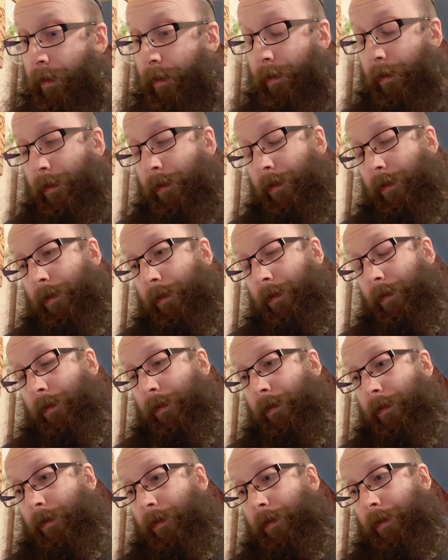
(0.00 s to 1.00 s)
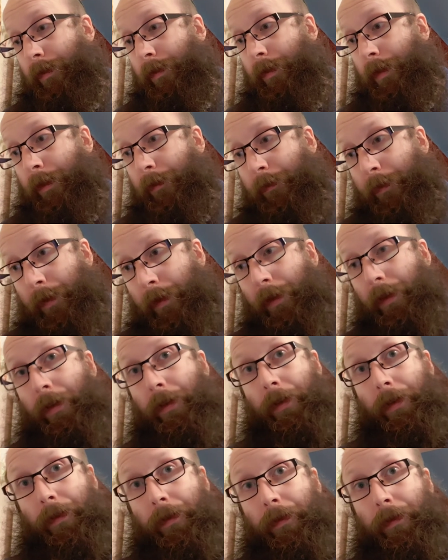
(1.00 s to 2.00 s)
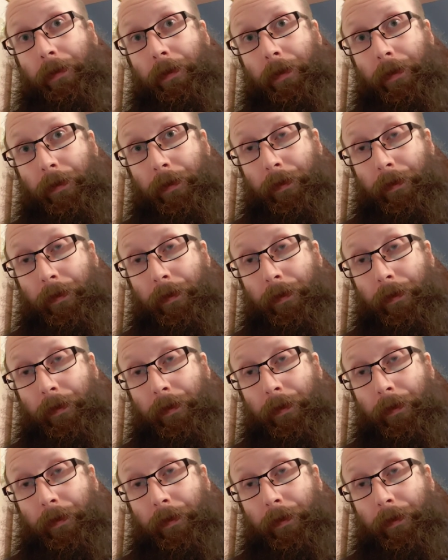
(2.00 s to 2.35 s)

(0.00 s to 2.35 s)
to give birth to